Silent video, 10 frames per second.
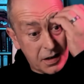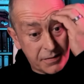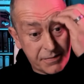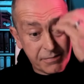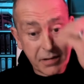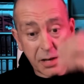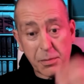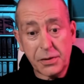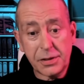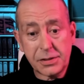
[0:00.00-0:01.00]
I've run
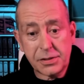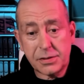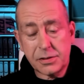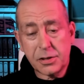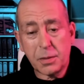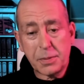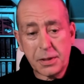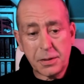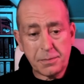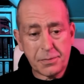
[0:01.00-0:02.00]
them on the top
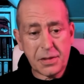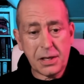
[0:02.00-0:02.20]
of the